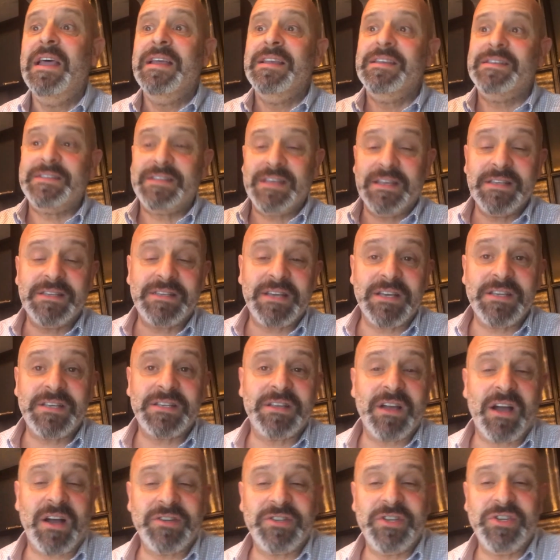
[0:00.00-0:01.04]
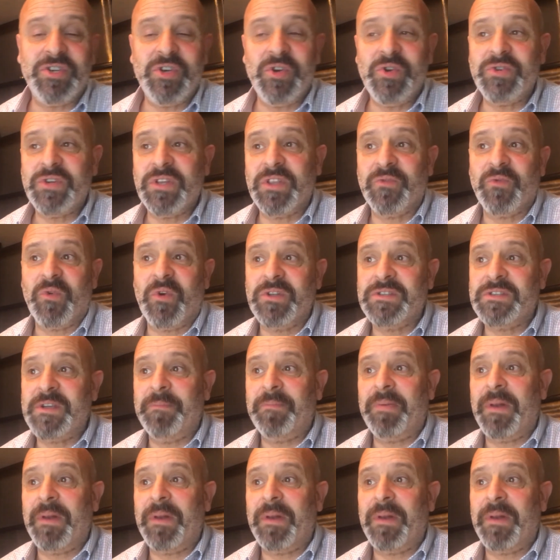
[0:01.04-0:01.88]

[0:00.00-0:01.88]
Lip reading: Since I started using the Royaltie